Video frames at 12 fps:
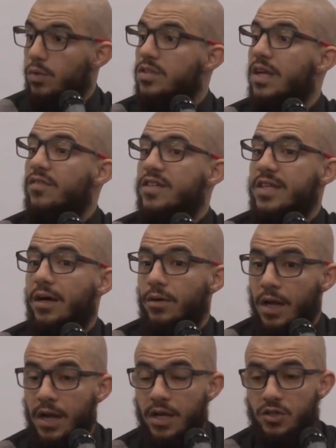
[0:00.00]
It was never
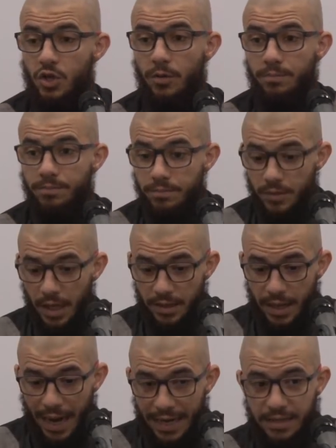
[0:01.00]
sound. So
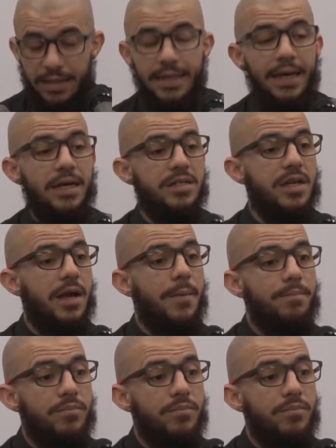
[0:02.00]
the idea is,